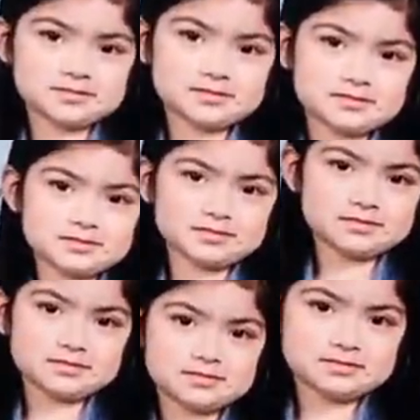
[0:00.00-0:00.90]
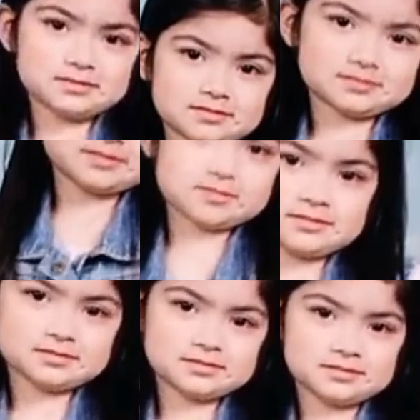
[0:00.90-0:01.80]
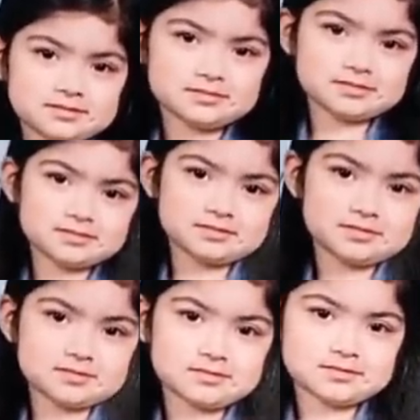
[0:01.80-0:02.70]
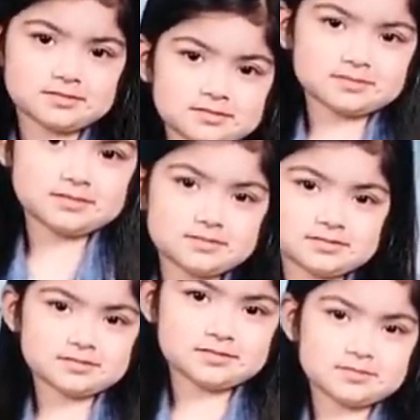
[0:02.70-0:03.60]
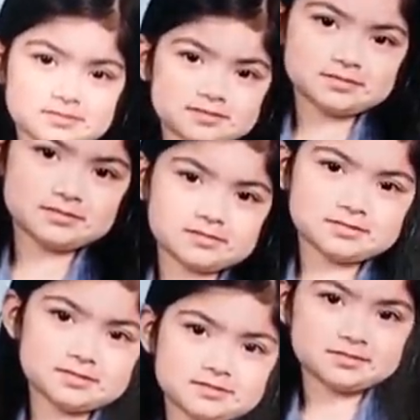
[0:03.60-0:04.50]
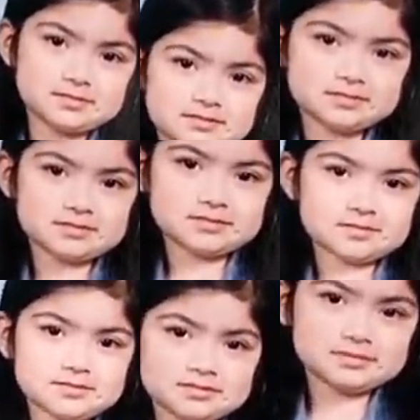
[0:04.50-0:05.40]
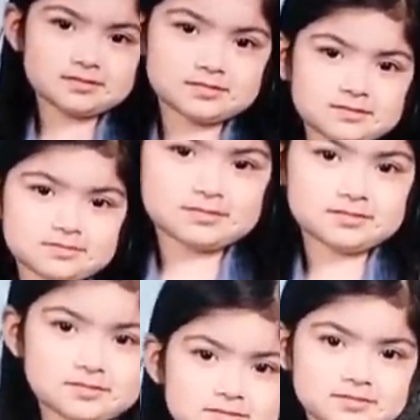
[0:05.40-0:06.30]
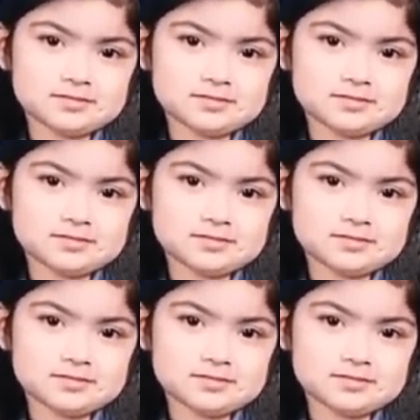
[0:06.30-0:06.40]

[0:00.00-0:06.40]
But these are really cute. I like them. The teachers even like them. They were like, you know what, they're